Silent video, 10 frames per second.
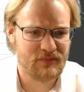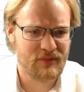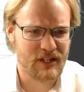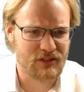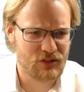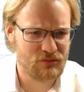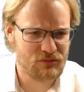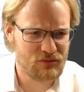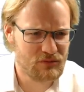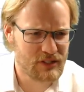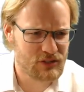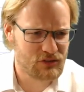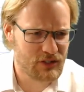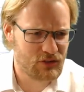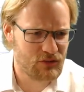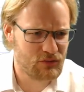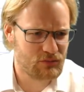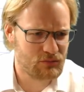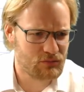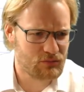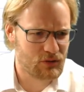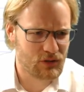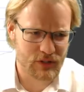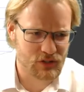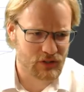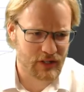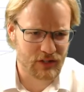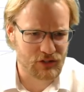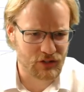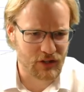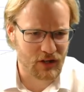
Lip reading: Okay, so let's run through what are we trying to do here.